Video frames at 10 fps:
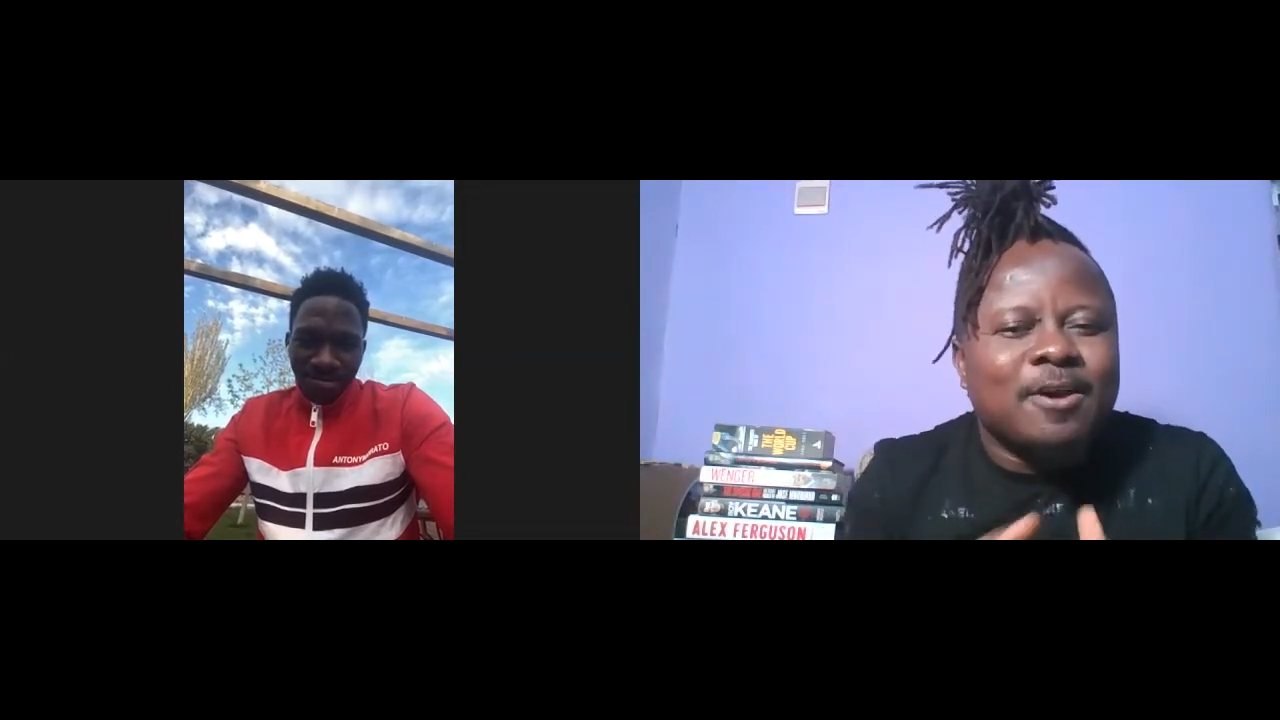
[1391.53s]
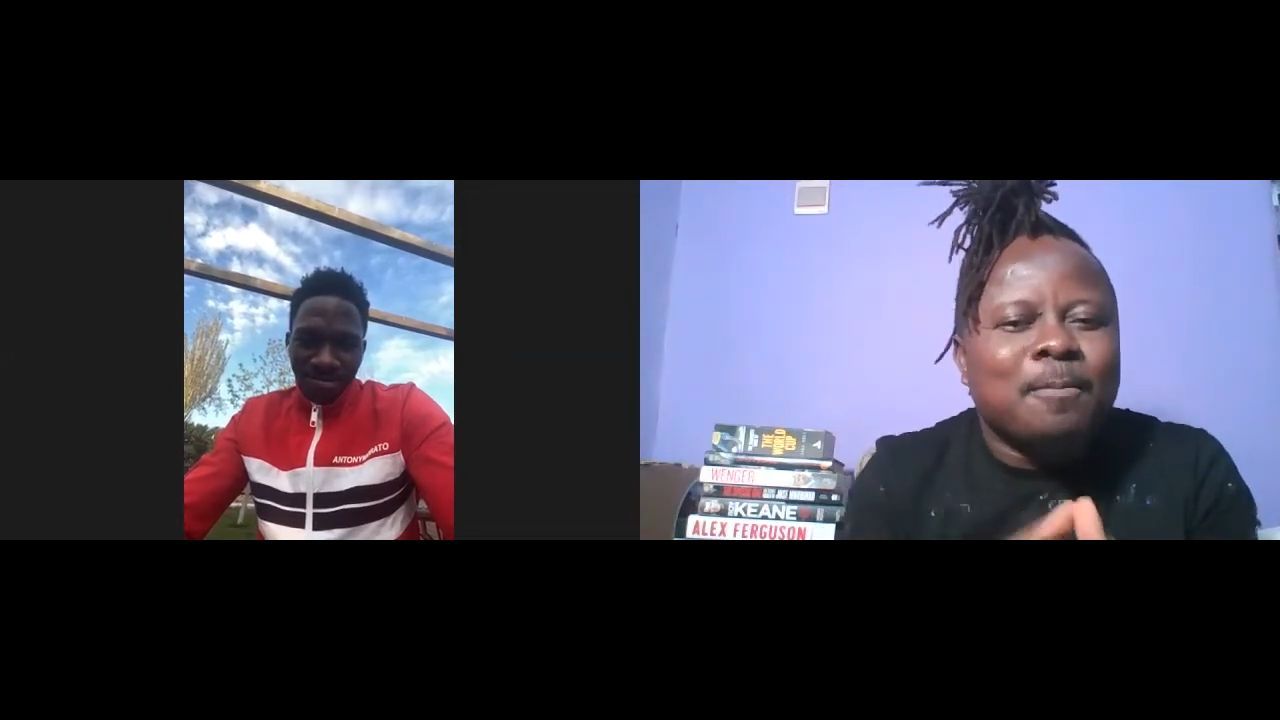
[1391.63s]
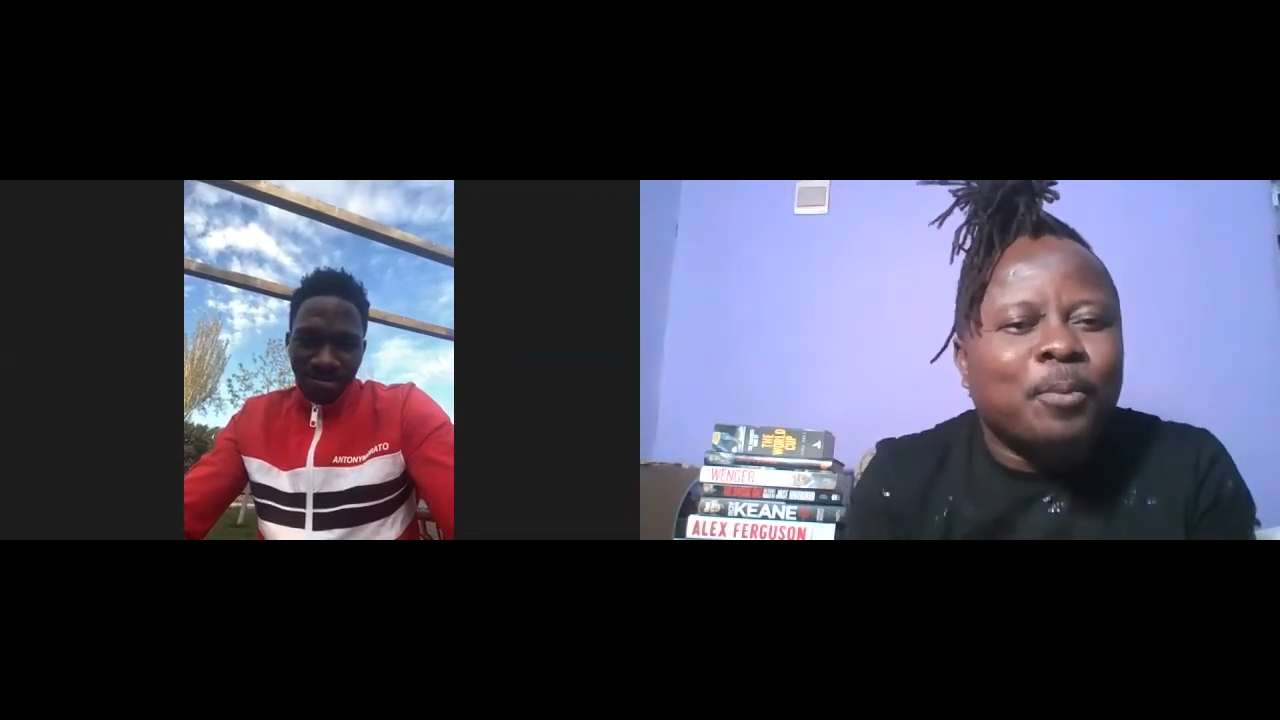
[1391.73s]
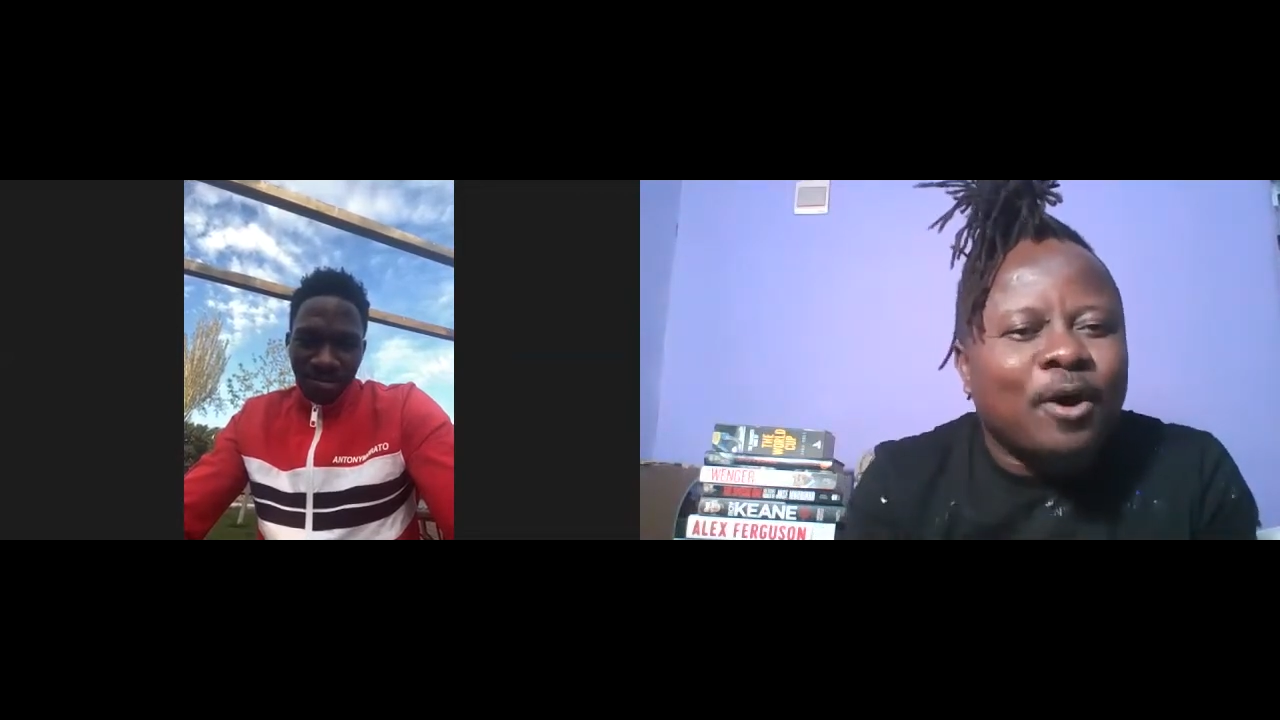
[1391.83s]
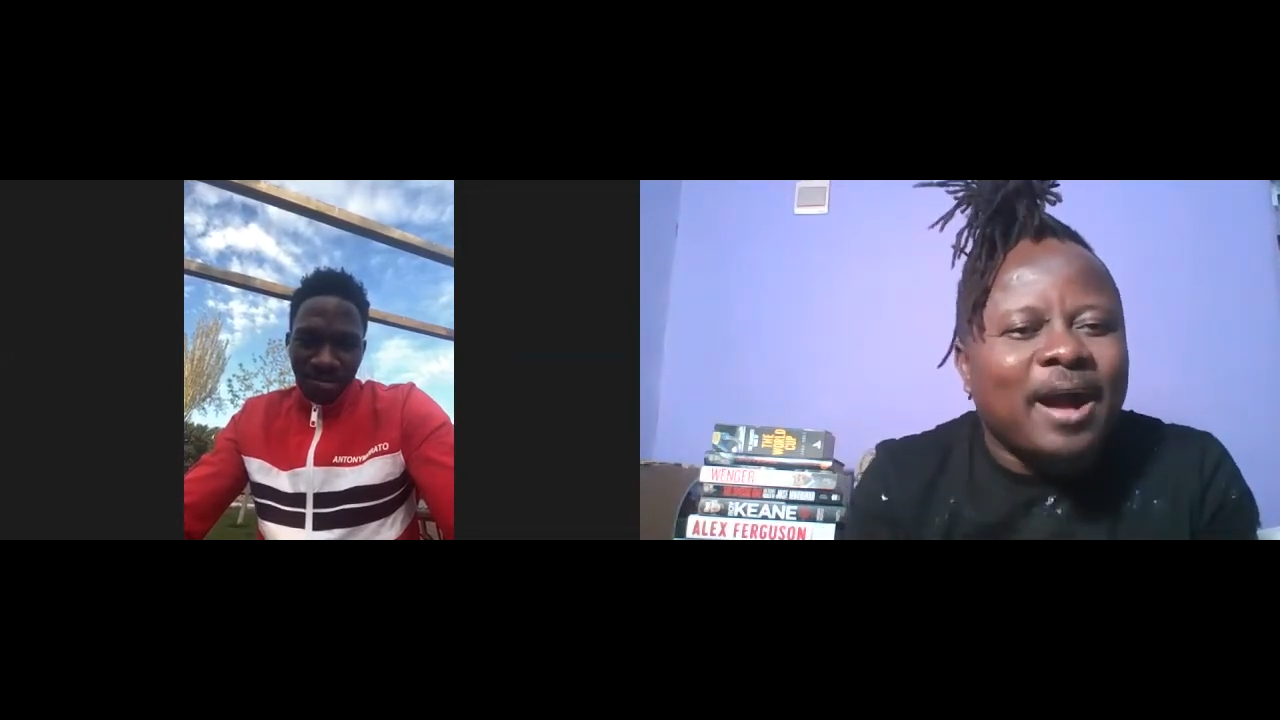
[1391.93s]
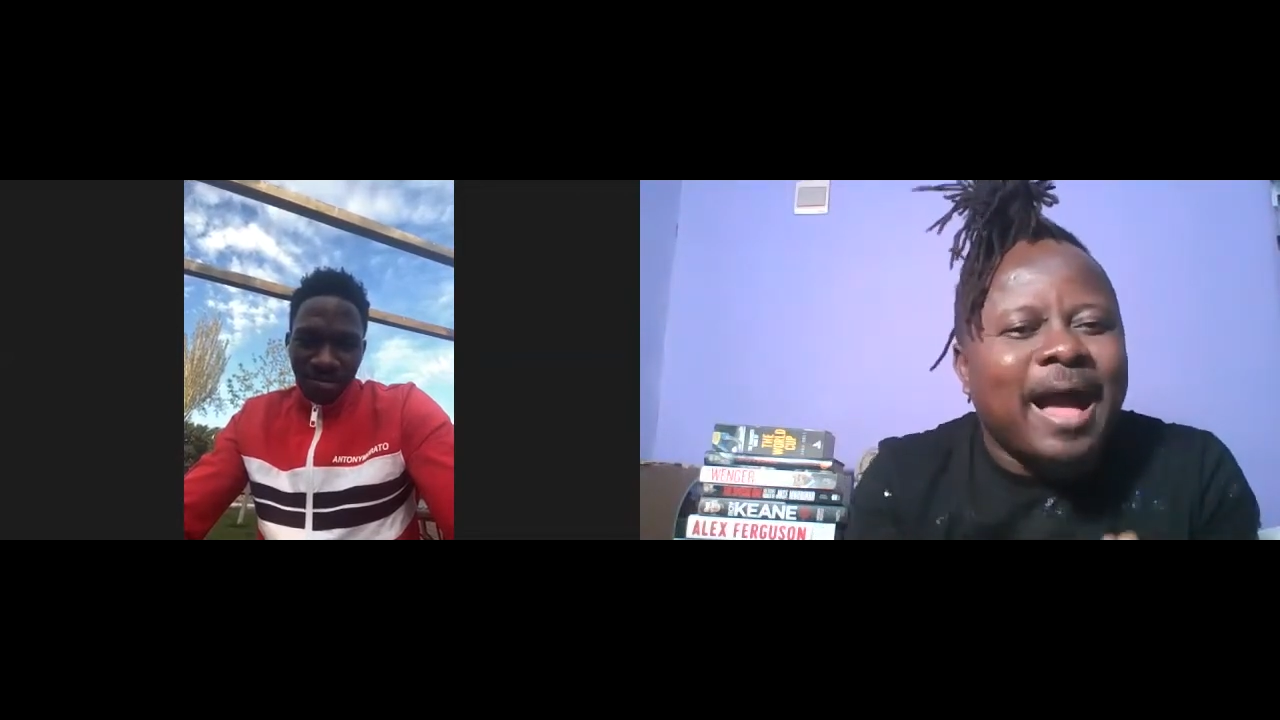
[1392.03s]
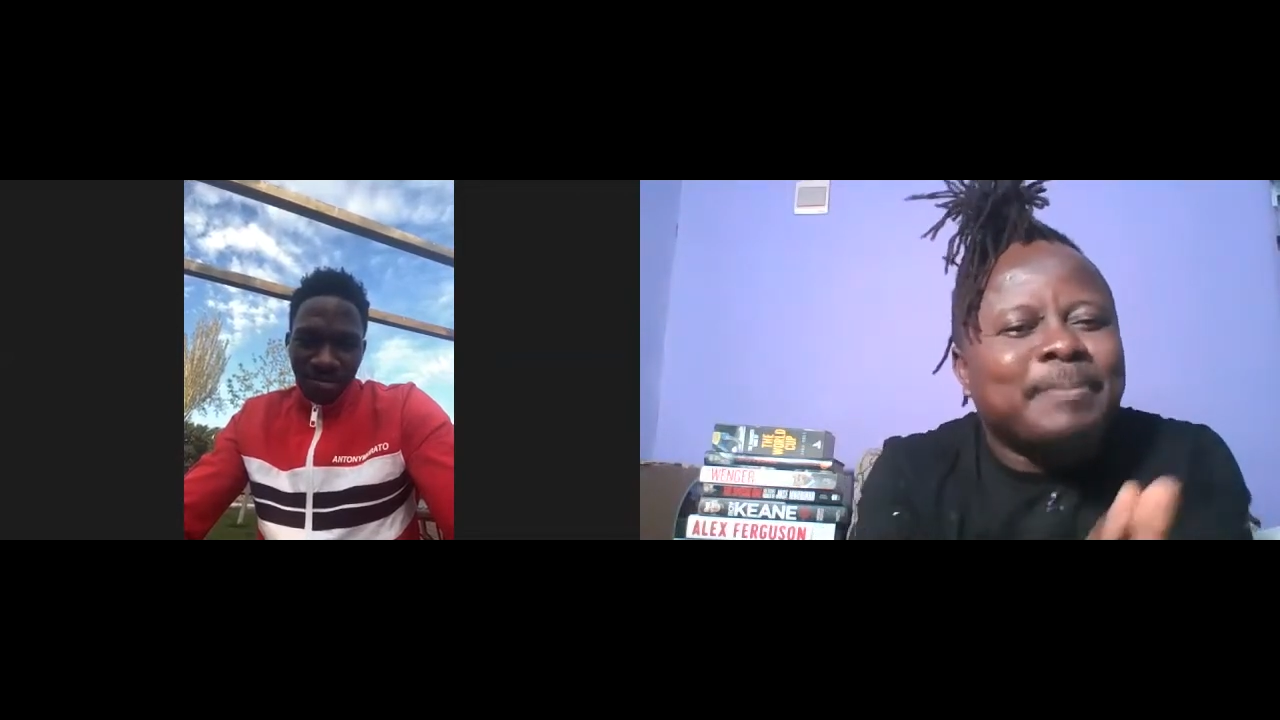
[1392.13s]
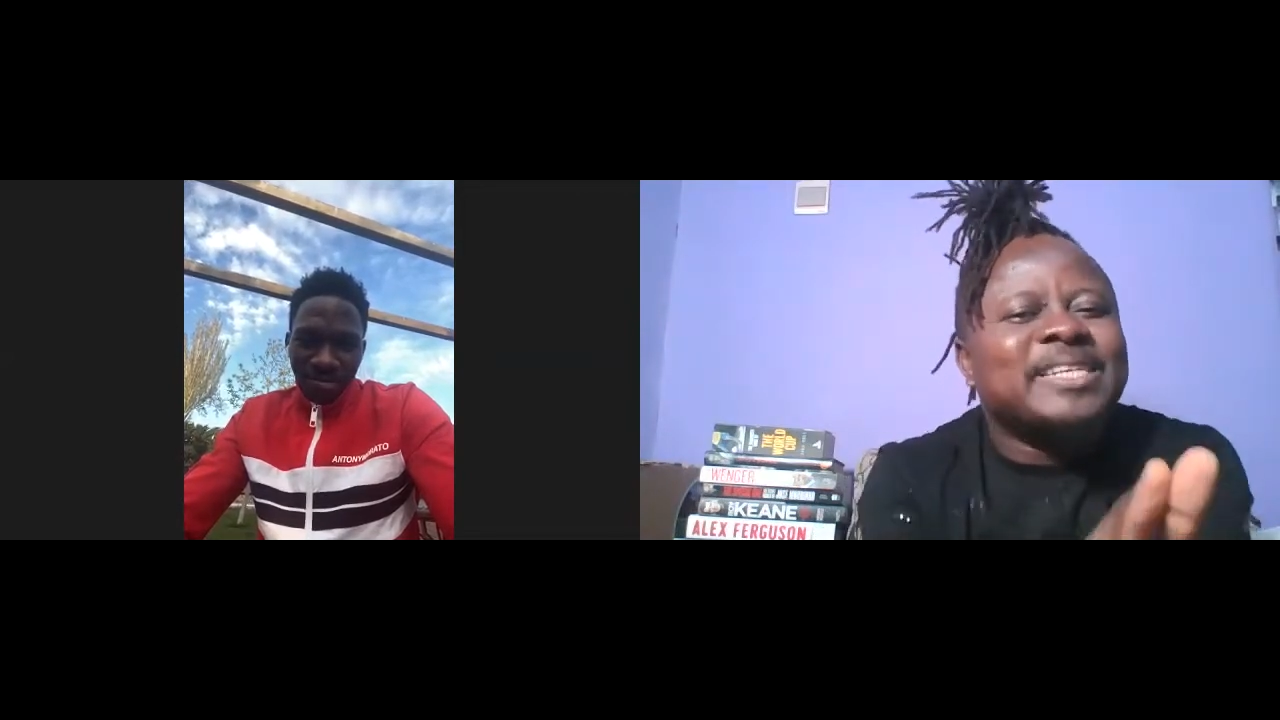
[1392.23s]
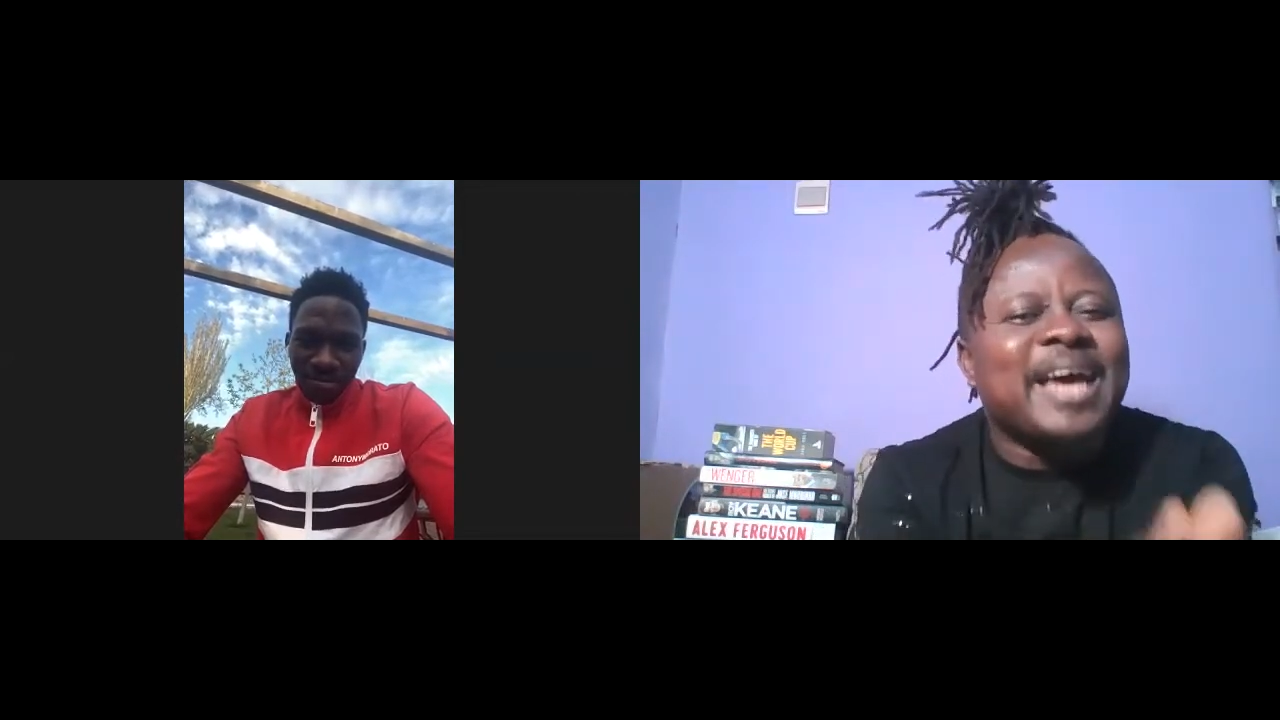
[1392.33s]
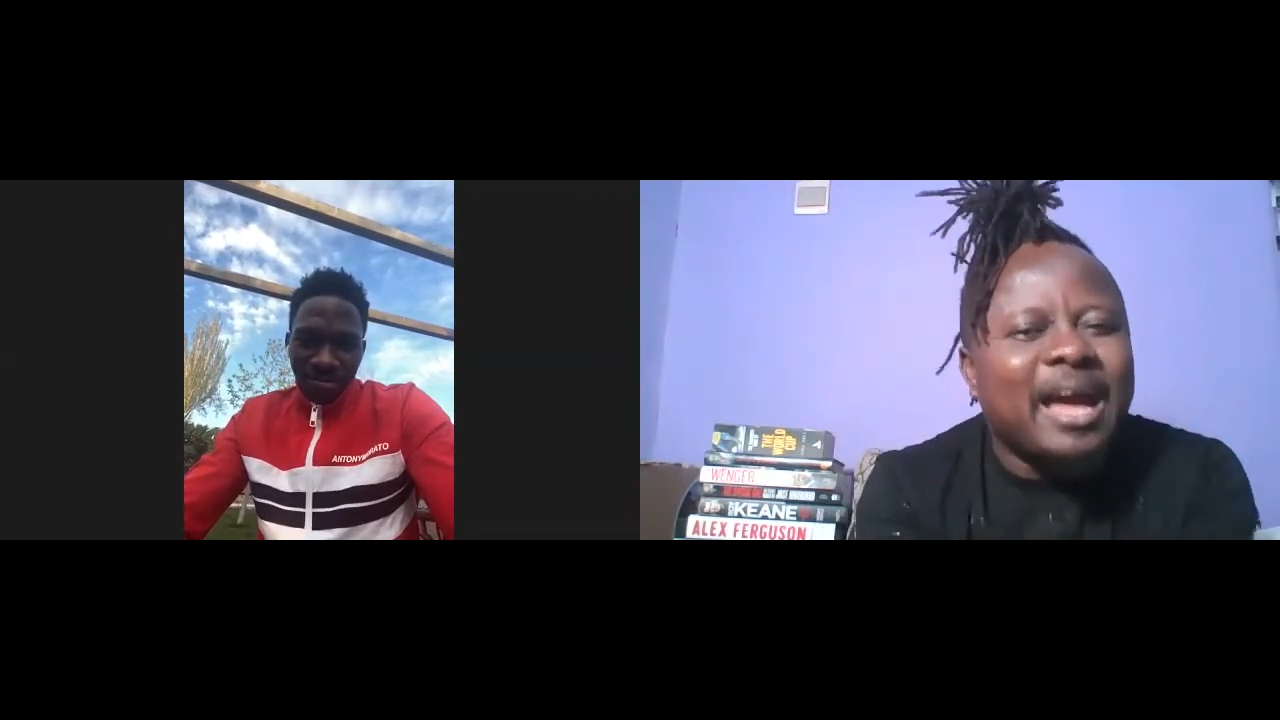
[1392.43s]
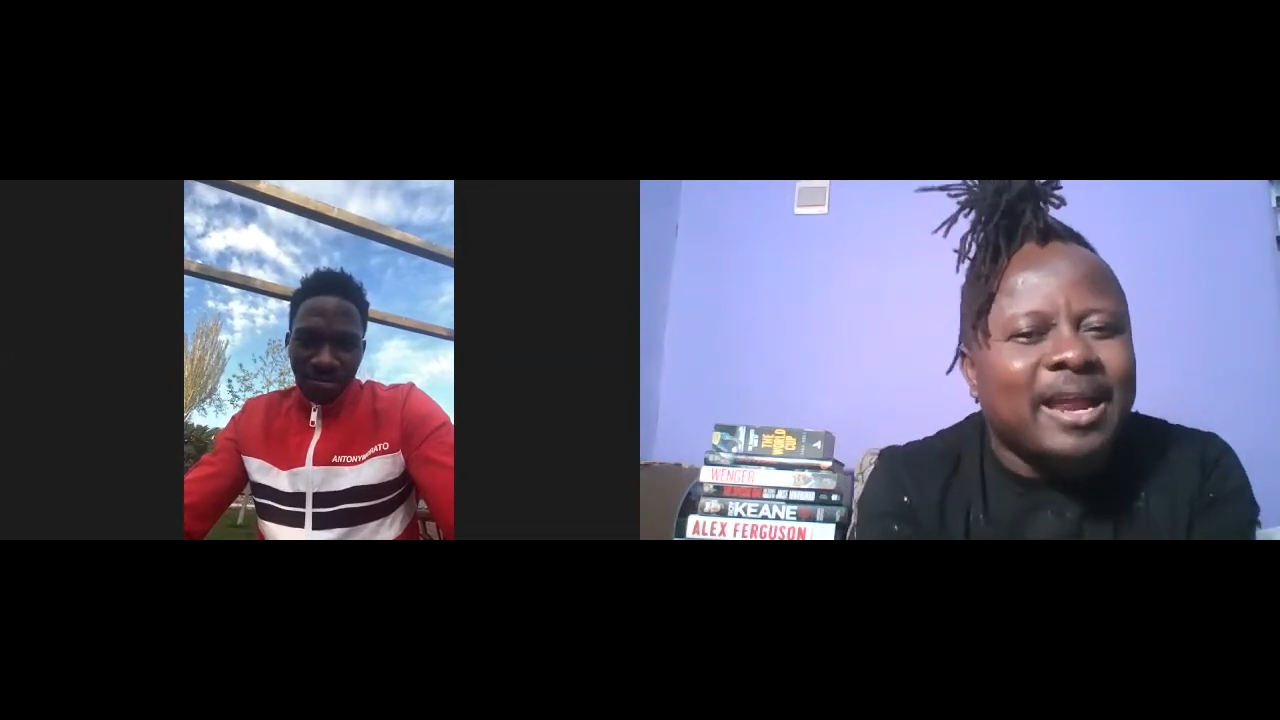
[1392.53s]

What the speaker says: But I'm a diehard.